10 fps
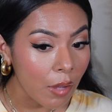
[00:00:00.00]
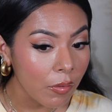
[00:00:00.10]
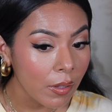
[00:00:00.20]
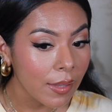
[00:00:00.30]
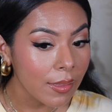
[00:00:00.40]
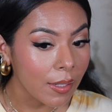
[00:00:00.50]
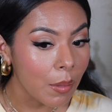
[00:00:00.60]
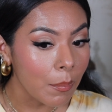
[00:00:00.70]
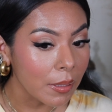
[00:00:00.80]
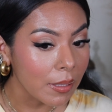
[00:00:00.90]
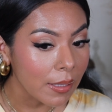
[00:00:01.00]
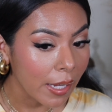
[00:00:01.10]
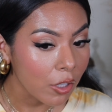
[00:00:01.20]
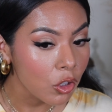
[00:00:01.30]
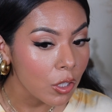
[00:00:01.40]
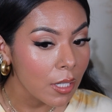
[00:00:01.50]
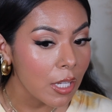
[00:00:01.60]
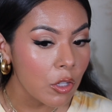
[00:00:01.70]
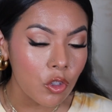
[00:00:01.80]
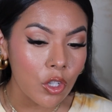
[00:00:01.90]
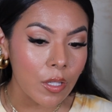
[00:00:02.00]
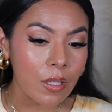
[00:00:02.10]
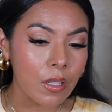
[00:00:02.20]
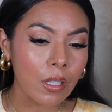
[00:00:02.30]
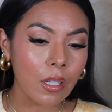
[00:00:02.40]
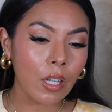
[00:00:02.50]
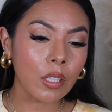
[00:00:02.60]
I feel like the complexion is just